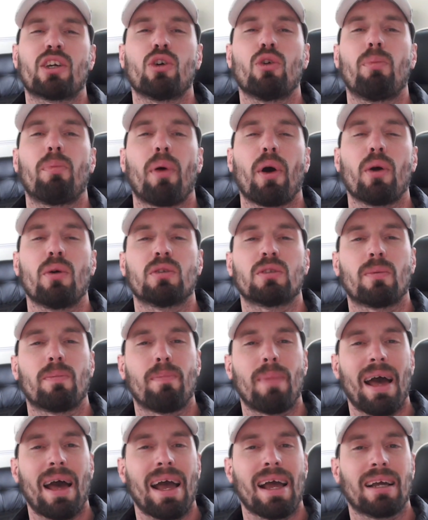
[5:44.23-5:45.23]
your
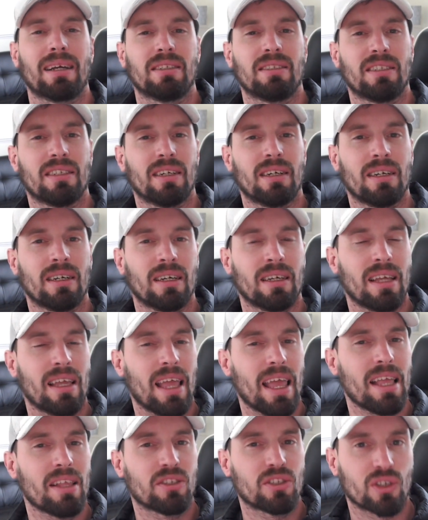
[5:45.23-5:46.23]
post back to
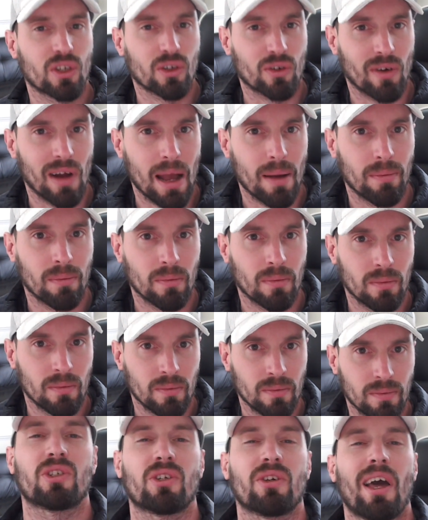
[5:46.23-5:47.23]
Instagram.
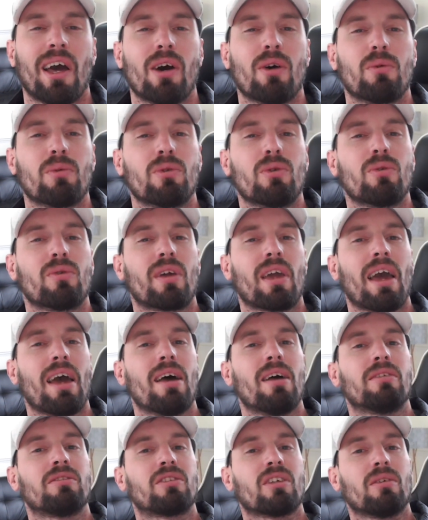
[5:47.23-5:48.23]
Also help you
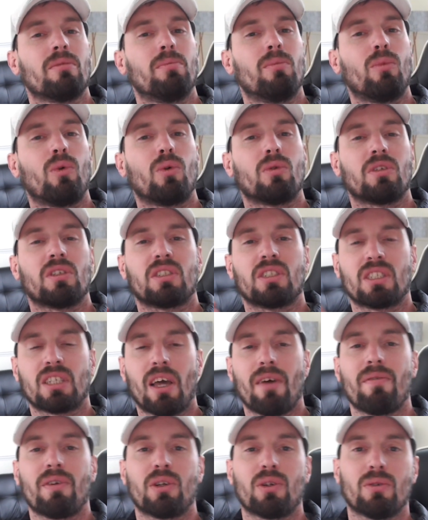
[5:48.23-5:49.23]
get more
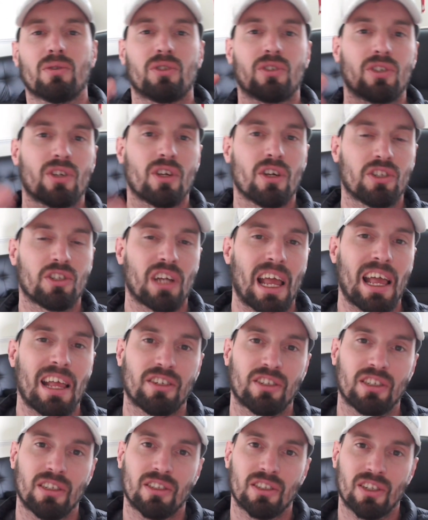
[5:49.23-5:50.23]
discovered on search
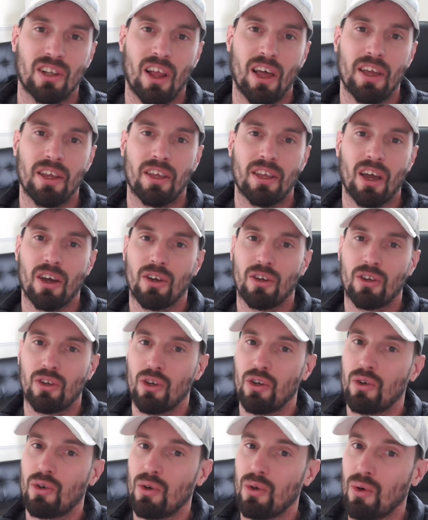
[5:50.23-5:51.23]
engines like
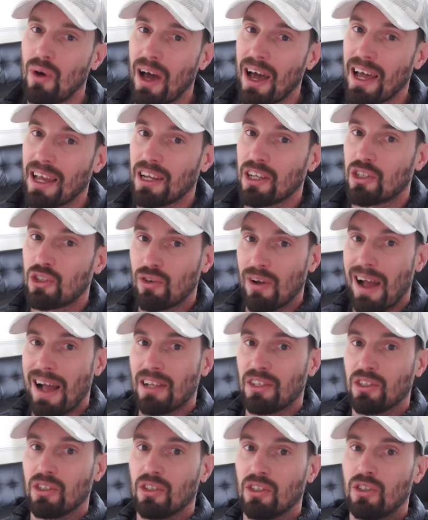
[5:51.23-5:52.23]
Google and
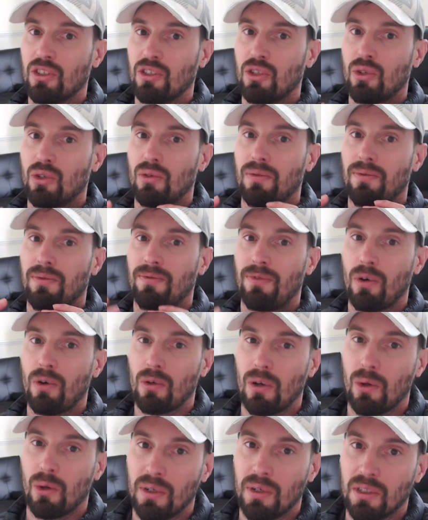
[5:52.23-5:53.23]
attract new
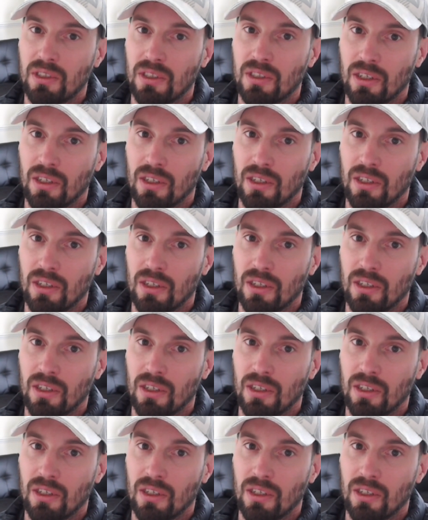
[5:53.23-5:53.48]
followers.